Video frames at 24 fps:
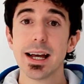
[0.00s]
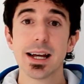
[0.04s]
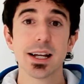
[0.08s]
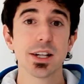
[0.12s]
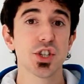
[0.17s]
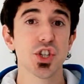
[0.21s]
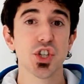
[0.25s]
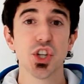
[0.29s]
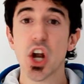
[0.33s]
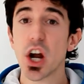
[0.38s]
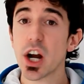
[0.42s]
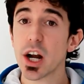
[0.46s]

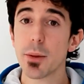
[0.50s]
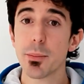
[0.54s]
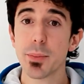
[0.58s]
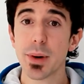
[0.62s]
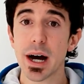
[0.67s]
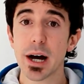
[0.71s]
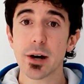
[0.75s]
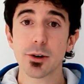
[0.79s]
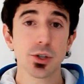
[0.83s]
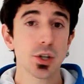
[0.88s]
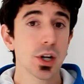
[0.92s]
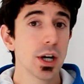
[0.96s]
It's not
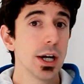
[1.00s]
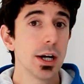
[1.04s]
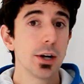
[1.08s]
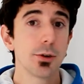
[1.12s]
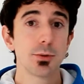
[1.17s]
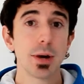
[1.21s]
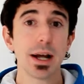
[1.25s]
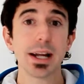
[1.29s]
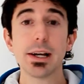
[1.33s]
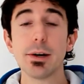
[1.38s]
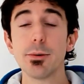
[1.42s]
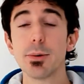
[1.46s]
about
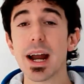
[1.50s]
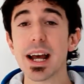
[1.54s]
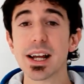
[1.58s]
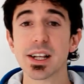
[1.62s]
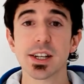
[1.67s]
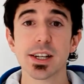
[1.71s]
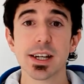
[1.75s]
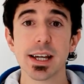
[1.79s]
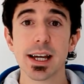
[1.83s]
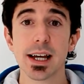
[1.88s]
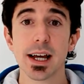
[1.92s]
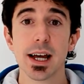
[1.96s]

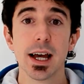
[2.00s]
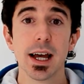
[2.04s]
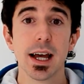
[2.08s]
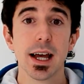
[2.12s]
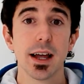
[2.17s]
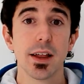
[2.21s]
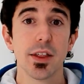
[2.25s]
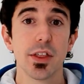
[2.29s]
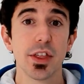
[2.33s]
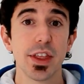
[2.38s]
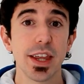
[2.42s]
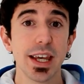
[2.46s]
redirecting
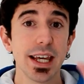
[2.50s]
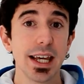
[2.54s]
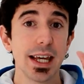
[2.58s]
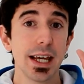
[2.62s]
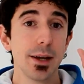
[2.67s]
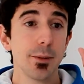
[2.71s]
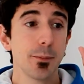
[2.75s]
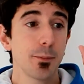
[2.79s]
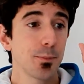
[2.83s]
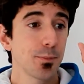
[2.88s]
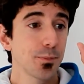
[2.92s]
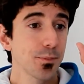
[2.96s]

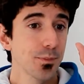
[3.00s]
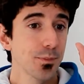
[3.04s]
the